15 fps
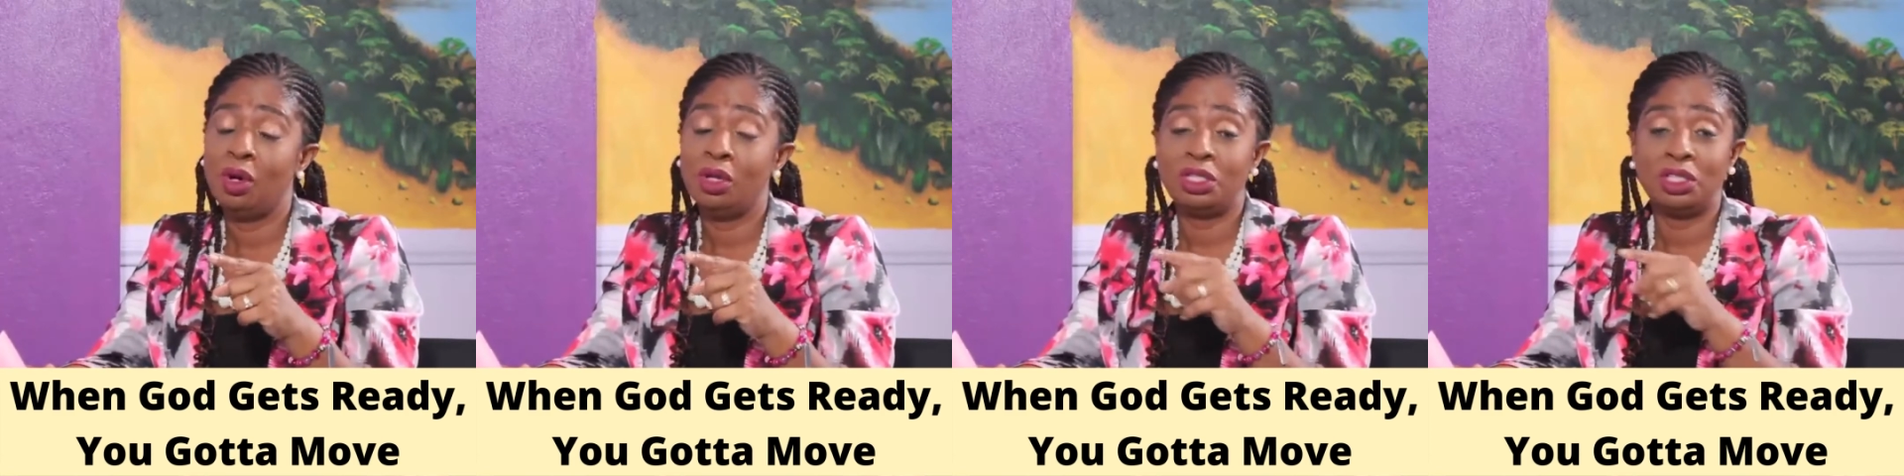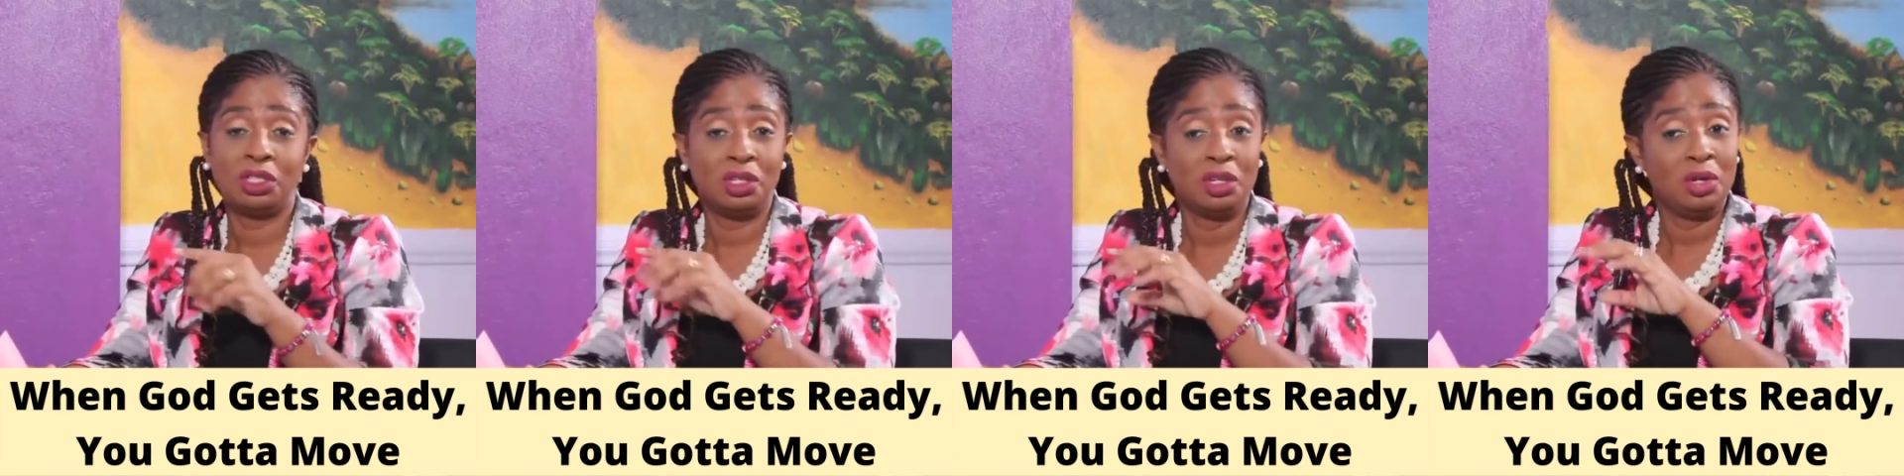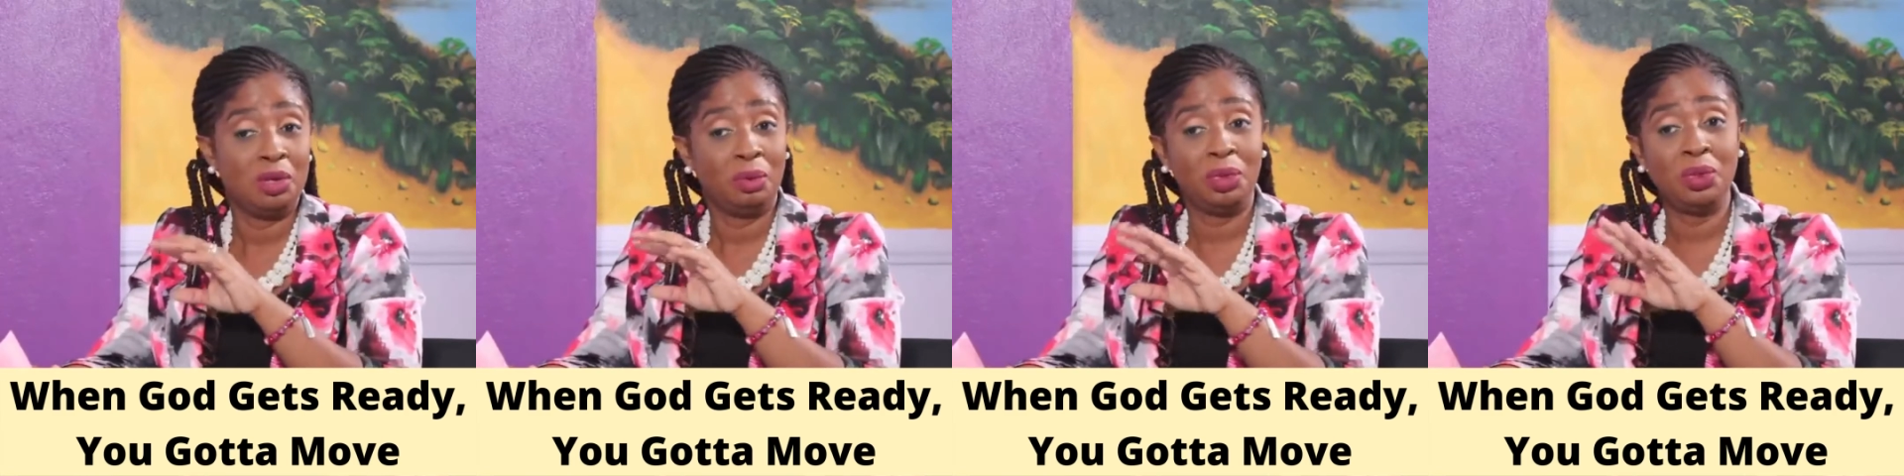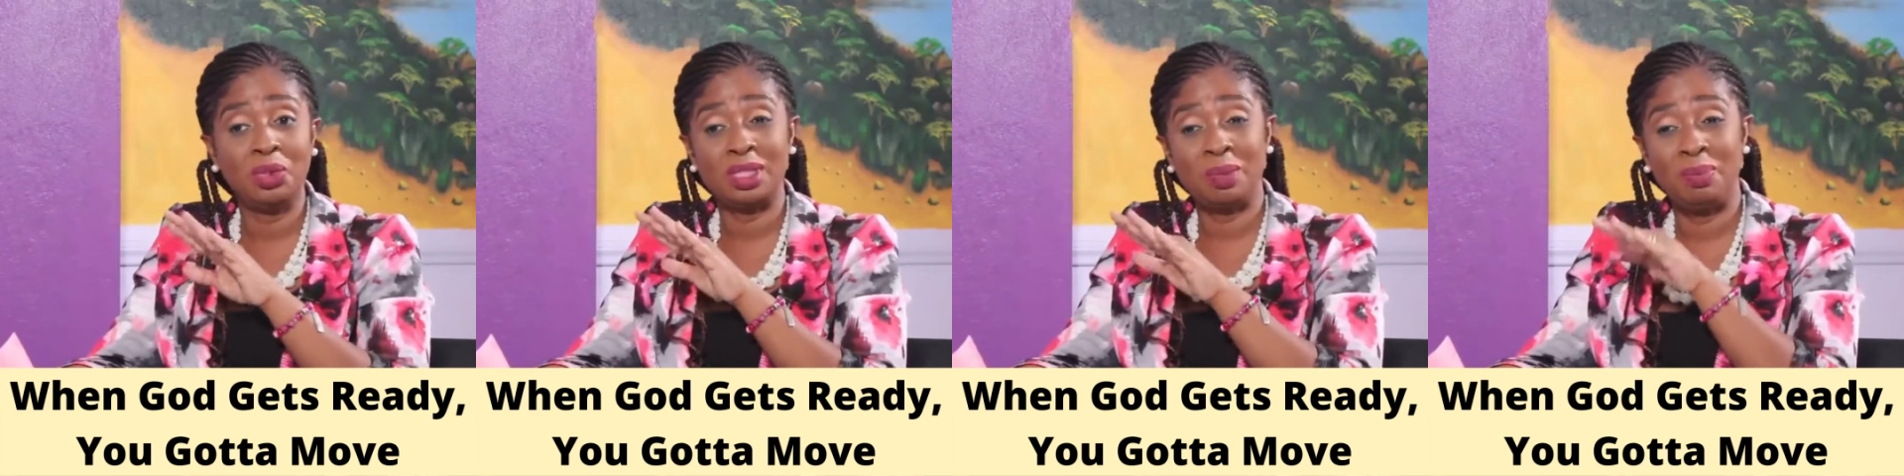But we
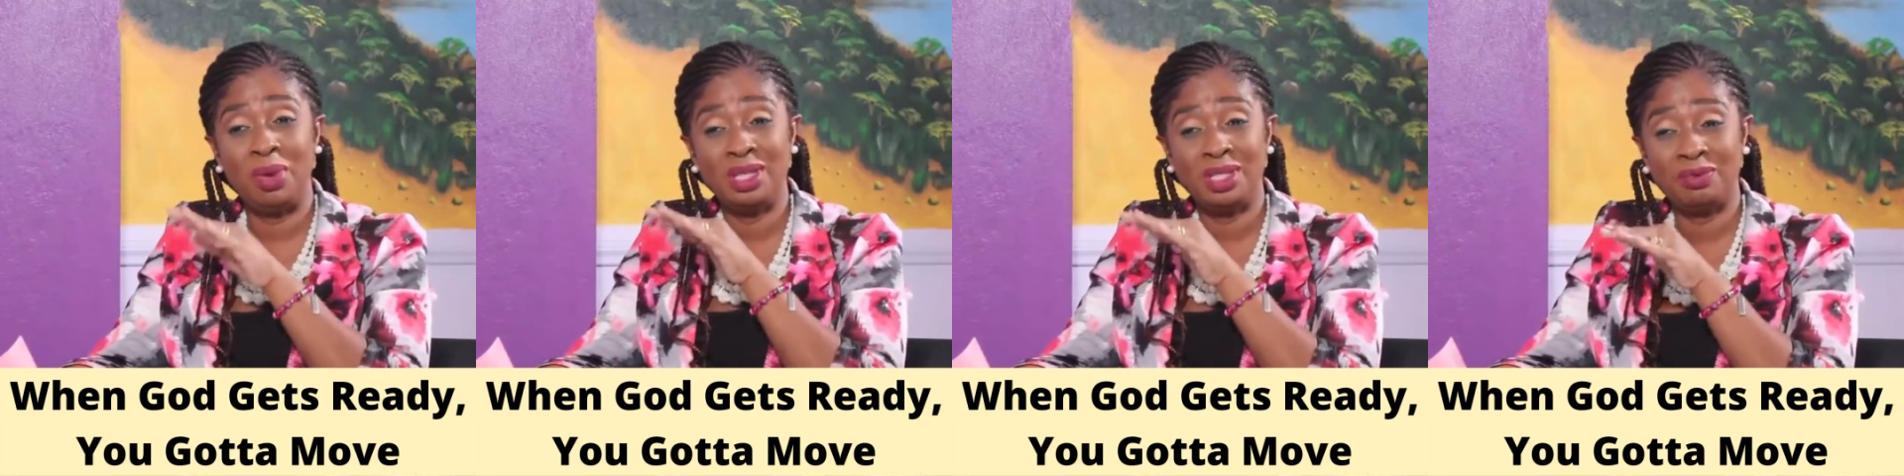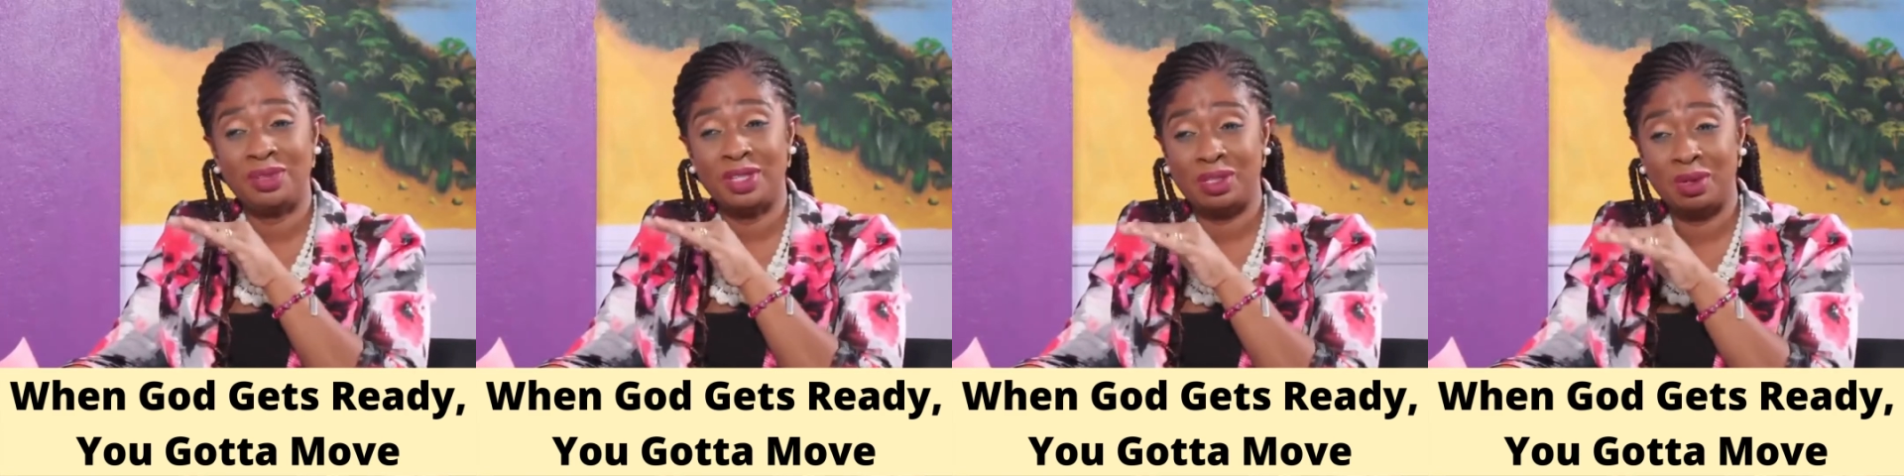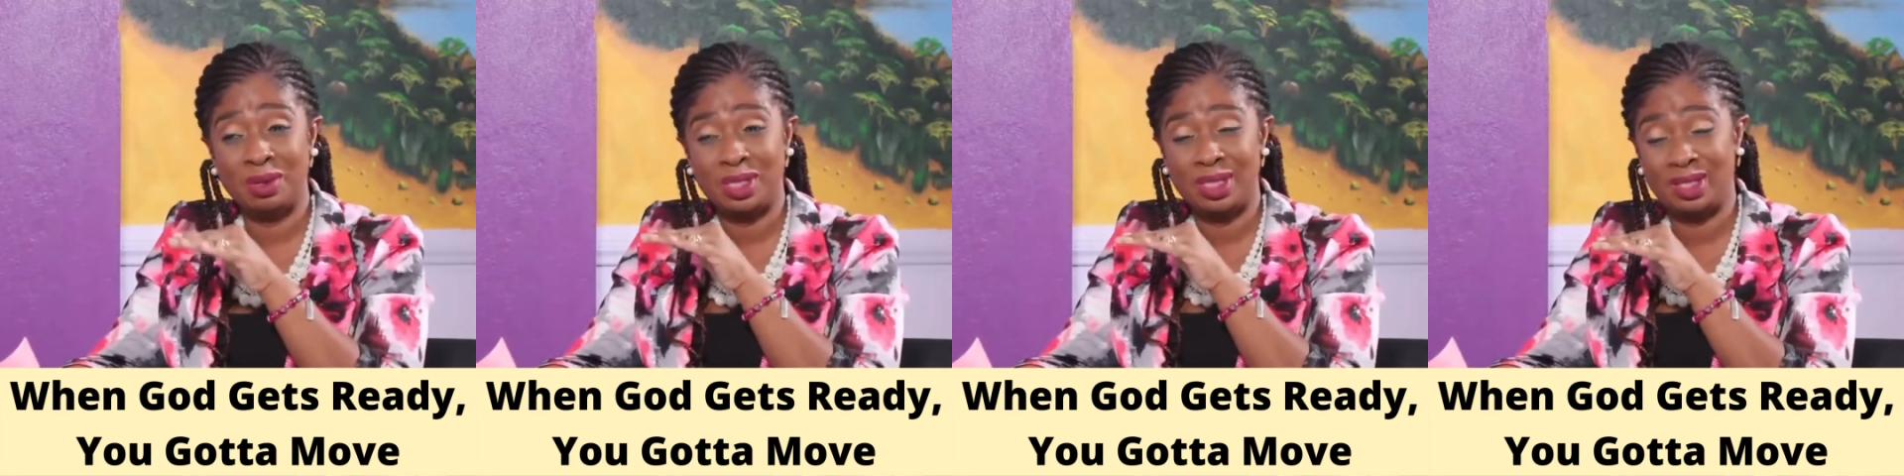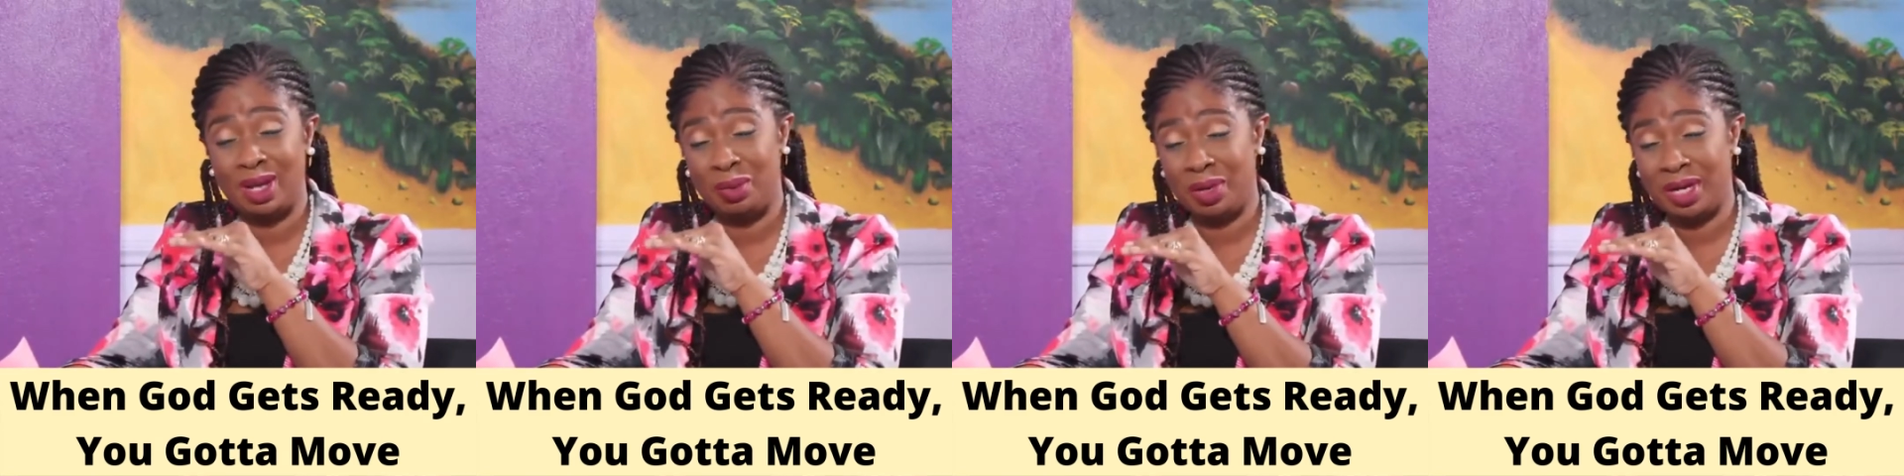know say Potiphar's house is
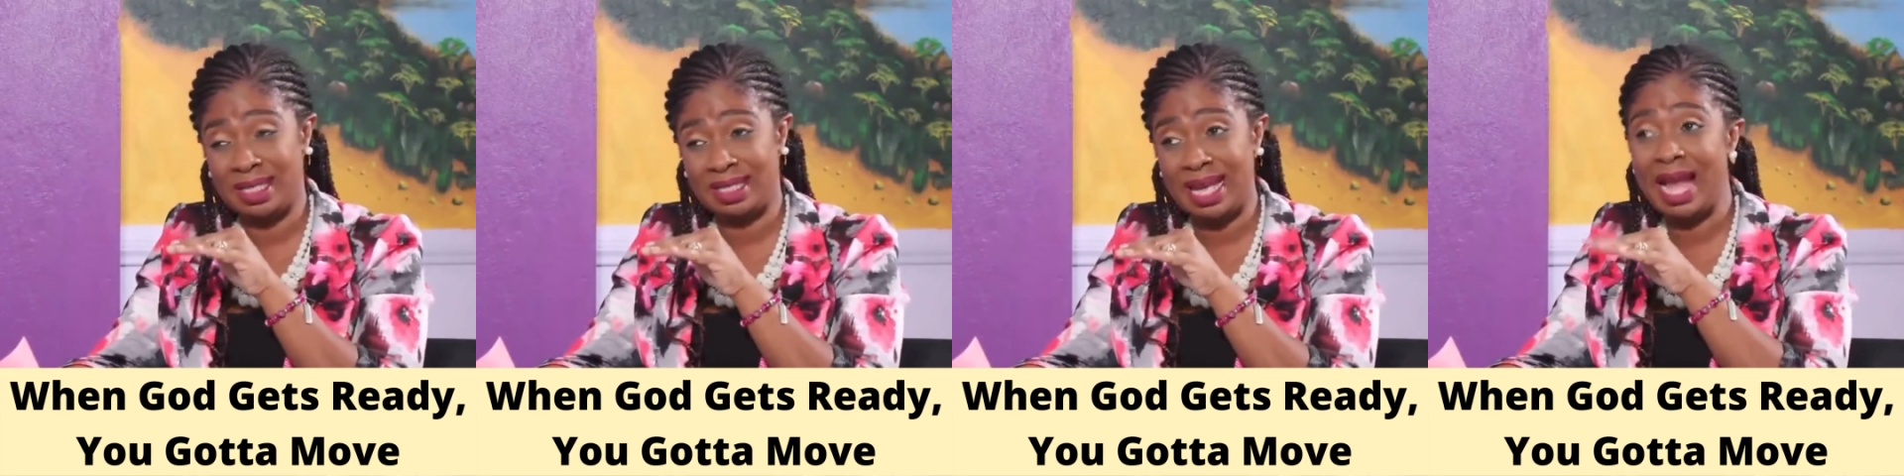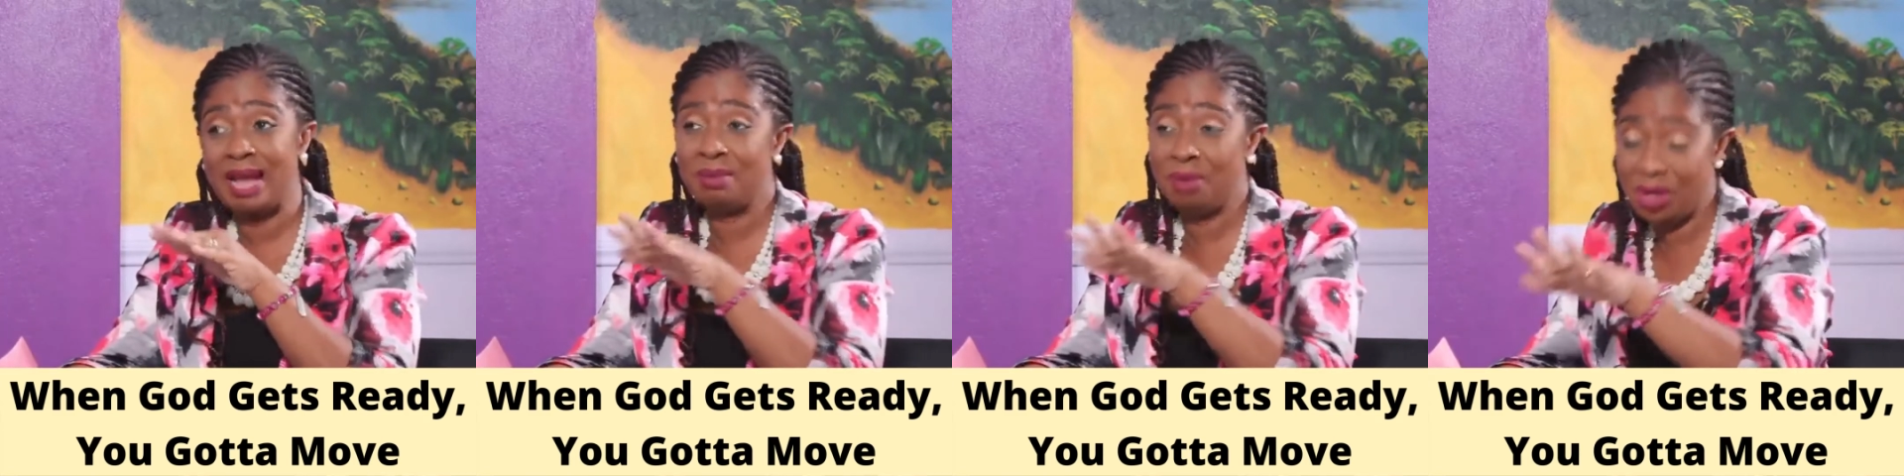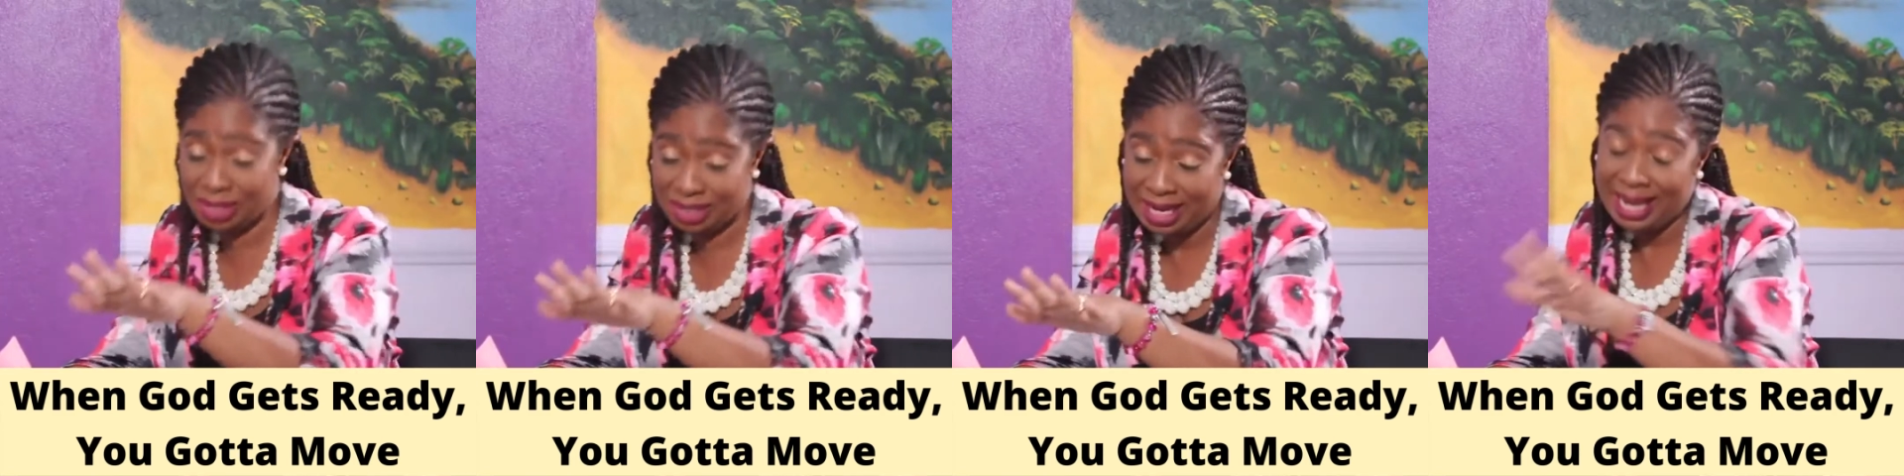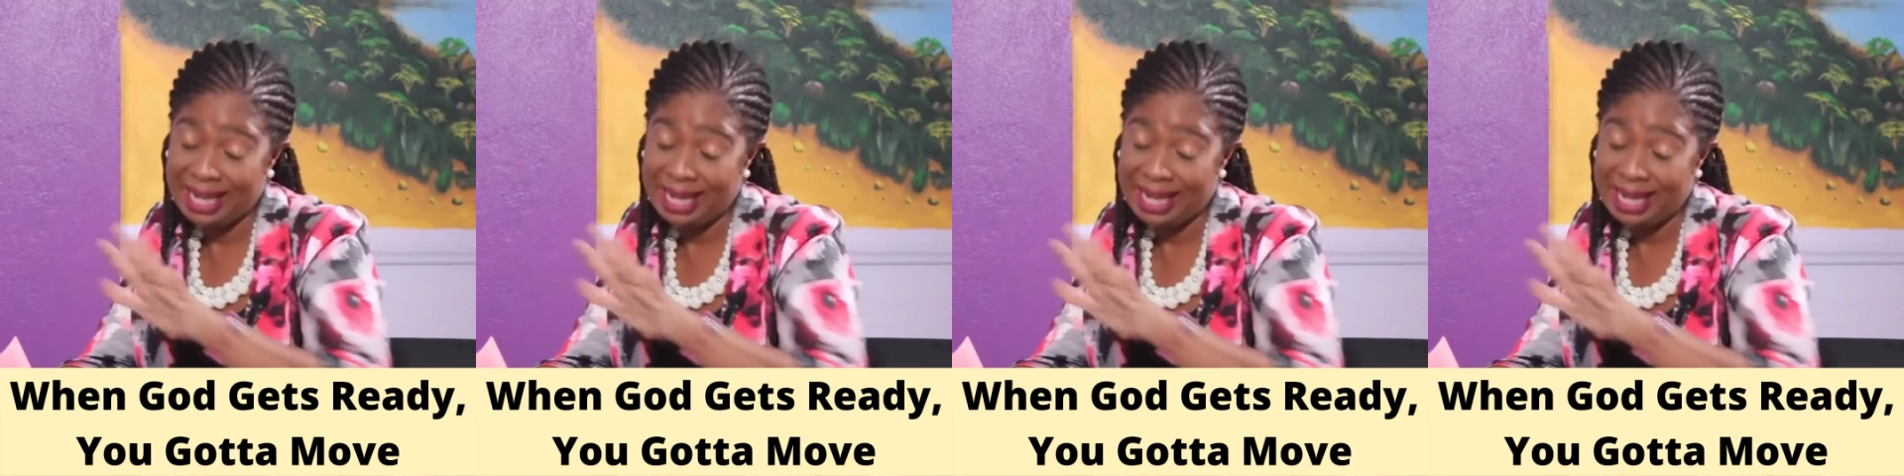not where it's at. But